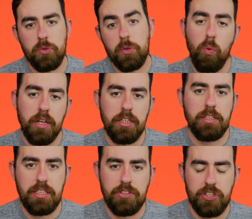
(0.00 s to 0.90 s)
do
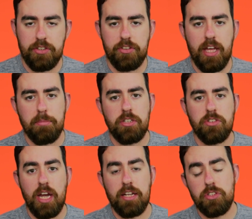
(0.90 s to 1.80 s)
1d6
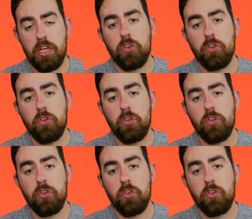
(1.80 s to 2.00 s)
damage and